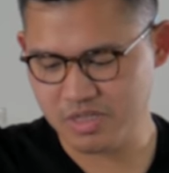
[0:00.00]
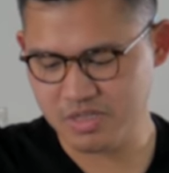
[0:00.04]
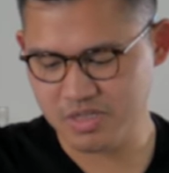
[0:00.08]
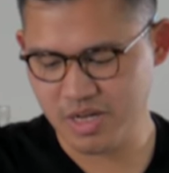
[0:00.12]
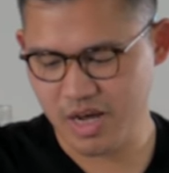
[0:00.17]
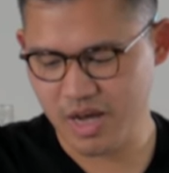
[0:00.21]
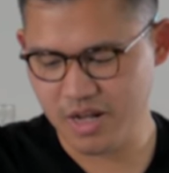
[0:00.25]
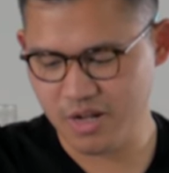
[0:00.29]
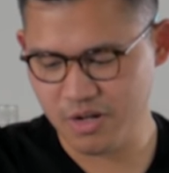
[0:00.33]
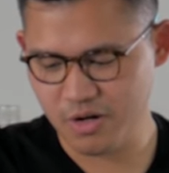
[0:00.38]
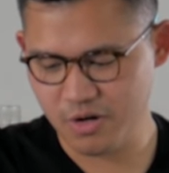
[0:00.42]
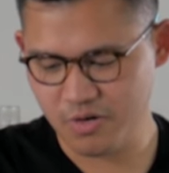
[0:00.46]

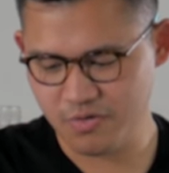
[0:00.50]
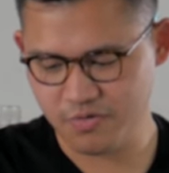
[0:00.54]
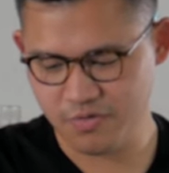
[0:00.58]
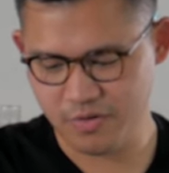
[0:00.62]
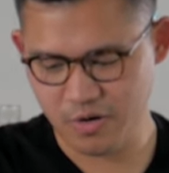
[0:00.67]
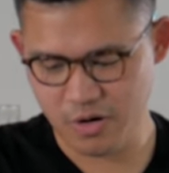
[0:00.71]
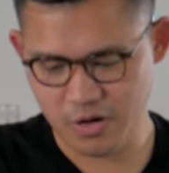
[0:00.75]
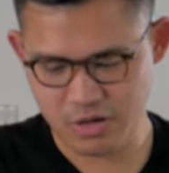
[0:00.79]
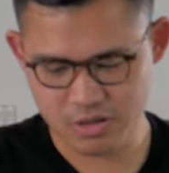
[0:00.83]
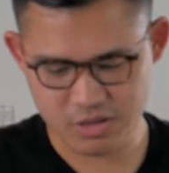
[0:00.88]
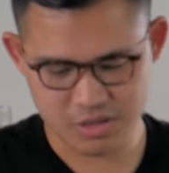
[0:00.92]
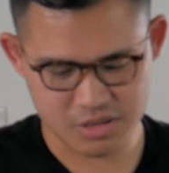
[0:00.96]
aside here
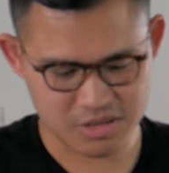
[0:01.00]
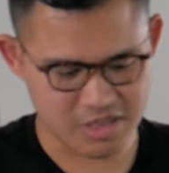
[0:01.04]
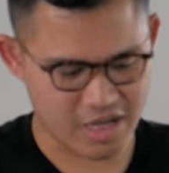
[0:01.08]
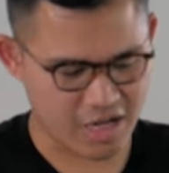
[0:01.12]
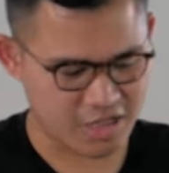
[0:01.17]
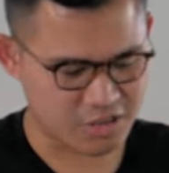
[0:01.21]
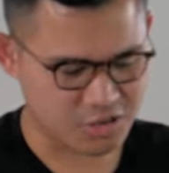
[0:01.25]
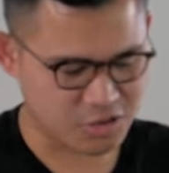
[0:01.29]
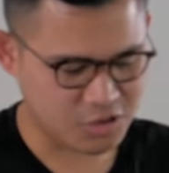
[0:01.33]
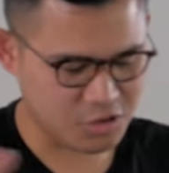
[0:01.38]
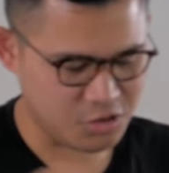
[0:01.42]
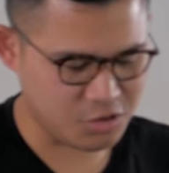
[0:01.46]
first.
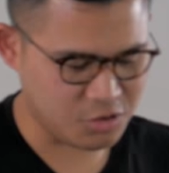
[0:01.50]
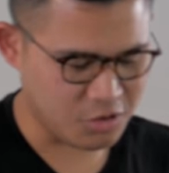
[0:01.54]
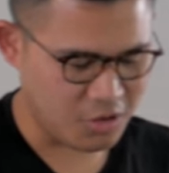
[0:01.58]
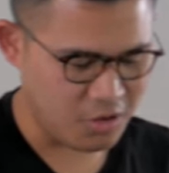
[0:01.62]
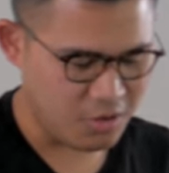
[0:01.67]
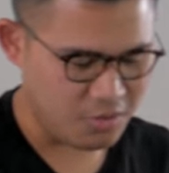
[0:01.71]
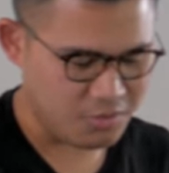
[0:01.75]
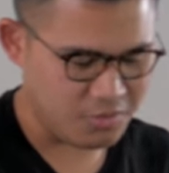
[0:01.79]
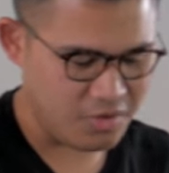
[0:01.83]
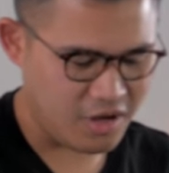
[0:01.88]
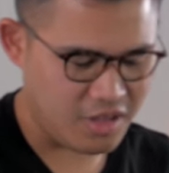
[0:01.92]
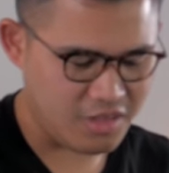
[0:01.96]
That's the
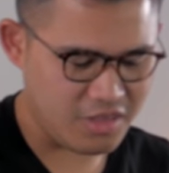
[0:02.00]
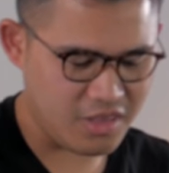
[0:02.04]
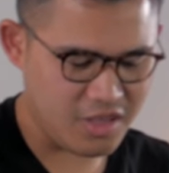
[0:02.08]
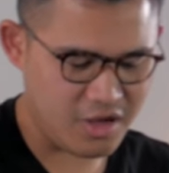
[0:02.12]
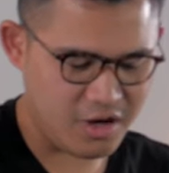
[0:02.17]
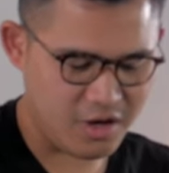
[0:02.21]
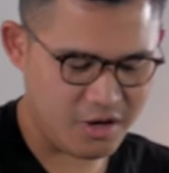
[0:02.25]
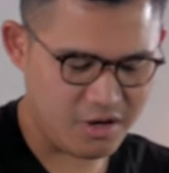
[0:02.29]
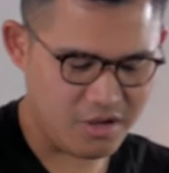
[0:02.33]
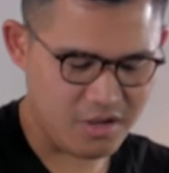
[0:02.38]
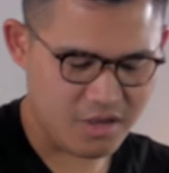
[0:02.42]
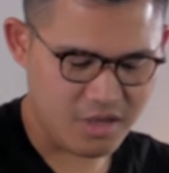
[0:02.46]
drone right
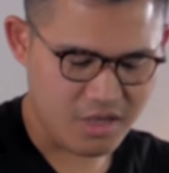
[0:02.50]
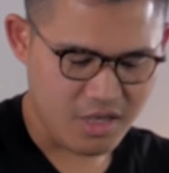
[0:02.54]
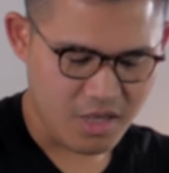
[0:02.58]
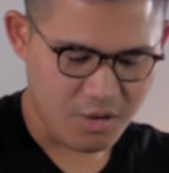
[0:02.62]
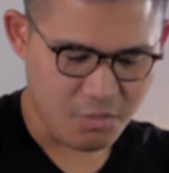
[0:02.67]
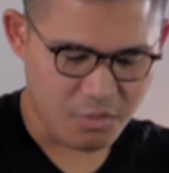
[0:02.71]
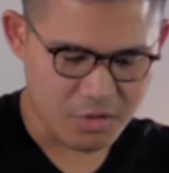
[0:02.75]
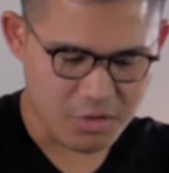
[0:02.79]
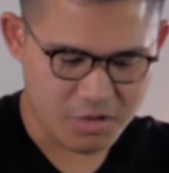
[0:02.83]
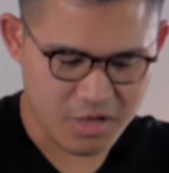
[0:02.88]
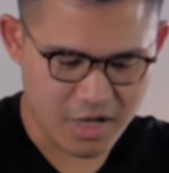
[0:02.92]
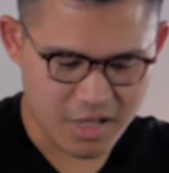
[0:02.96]
there.
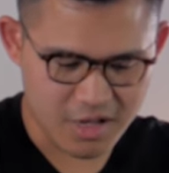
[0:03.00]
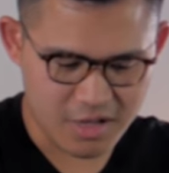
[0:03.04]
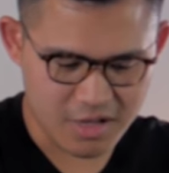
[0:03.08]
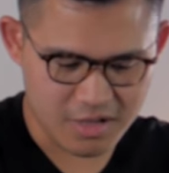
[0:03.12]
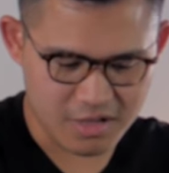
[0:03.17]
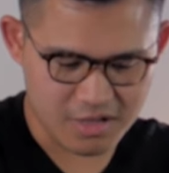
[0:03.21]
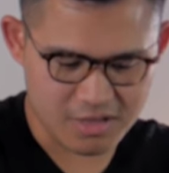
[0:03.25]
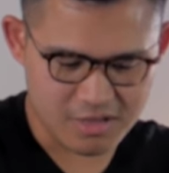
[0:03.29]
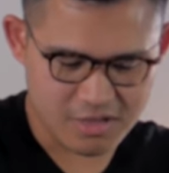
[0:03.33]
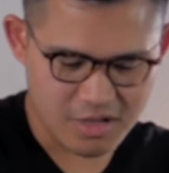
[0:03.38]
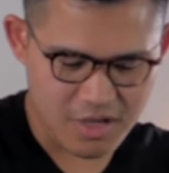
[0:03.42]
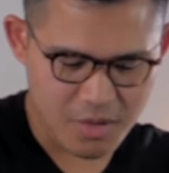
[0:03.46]
When you get
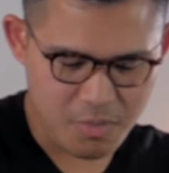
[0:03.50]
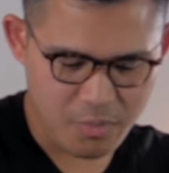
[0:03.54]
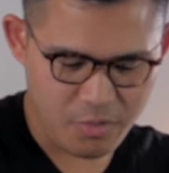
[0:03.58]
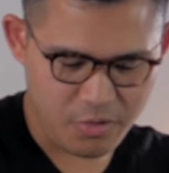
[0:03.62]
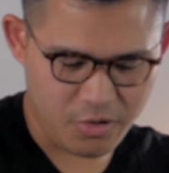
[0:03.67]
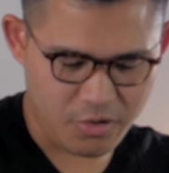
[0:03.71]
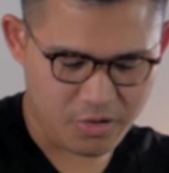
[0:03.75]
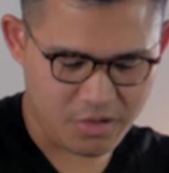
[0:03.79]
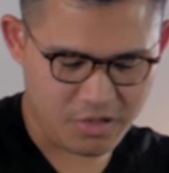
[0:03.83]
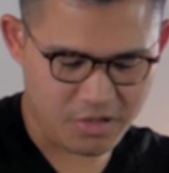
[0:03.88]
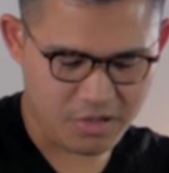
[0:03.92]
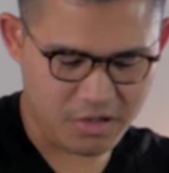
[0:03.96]
in
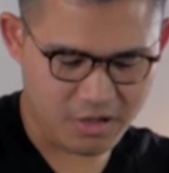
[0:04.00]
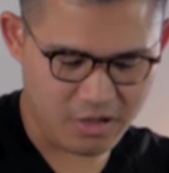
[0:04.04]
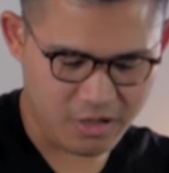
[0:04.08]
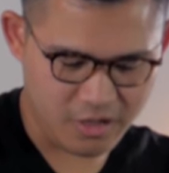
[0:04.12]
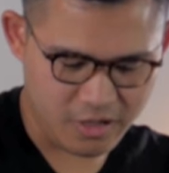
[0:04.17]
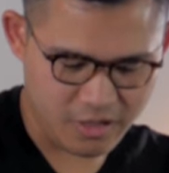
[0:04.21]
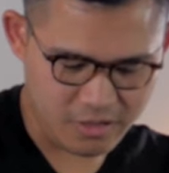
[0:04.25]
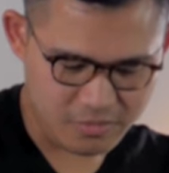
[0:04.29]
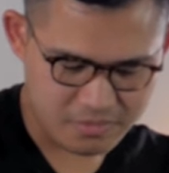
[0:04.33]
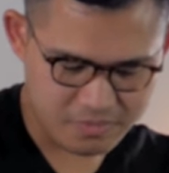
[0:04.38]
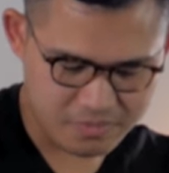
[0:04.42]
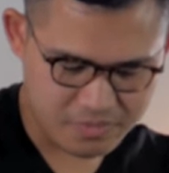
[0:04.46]
deeper
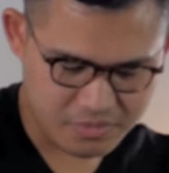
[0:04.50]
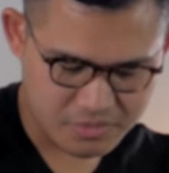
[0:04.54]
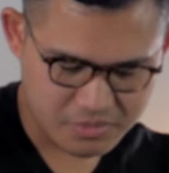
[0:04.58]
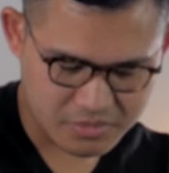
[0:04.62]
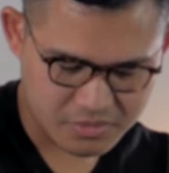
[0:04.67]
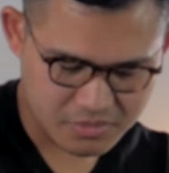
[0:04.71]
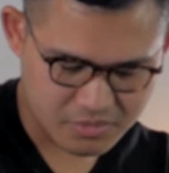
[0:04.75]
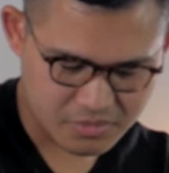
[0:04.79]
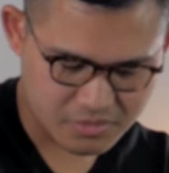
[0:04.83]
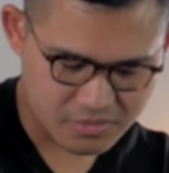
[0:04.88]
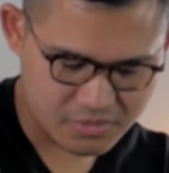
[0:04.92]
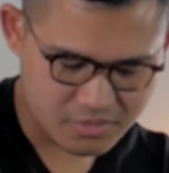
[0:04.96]
here,
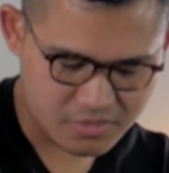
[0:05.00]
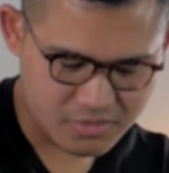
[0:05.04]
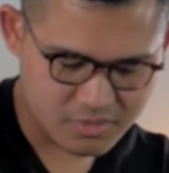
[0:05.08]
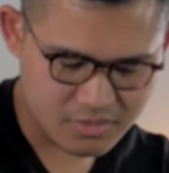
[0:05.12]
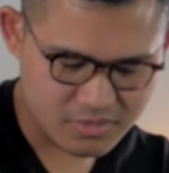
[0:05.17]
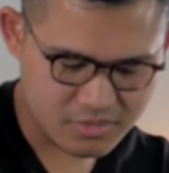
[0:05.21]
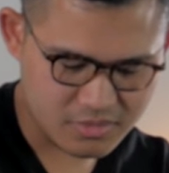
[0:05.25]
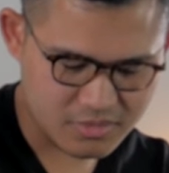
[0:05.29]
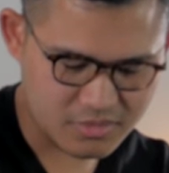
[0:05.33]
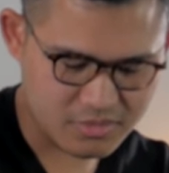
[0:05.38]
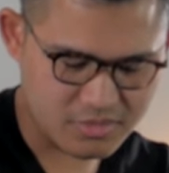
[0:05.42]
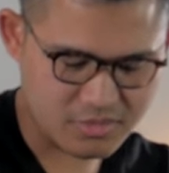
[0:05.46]

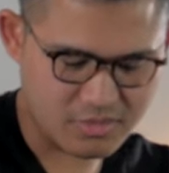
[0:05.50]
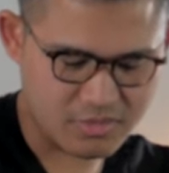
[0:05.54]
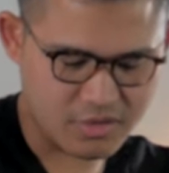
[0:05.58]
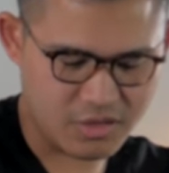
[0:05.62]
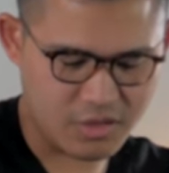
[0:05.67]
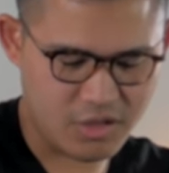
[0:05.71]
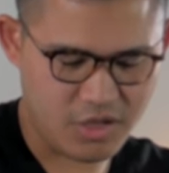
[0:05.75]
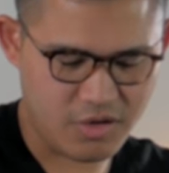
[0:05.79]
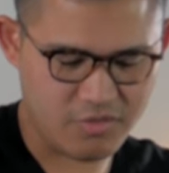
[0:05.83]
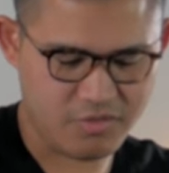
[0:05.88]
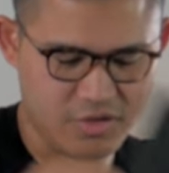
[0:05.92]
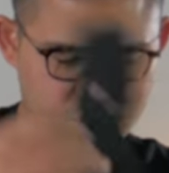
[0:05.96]

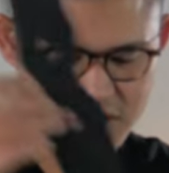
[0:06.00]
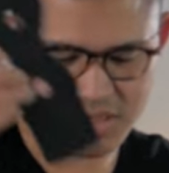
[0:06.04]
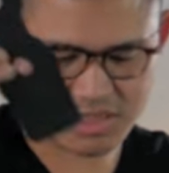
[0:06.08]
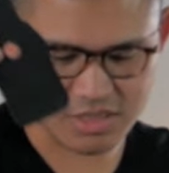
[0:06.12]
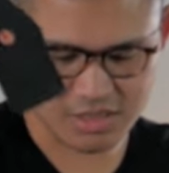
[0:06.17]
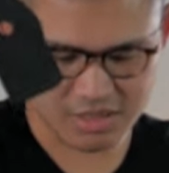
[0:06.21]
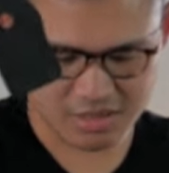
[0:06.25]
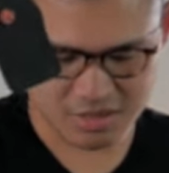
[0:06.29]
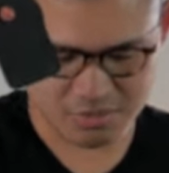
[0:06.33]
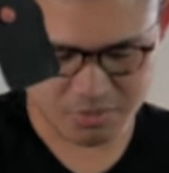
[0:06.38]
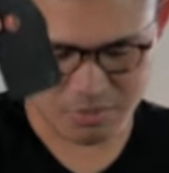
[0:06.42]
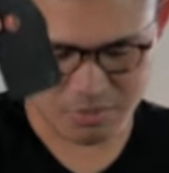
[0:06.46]
you have this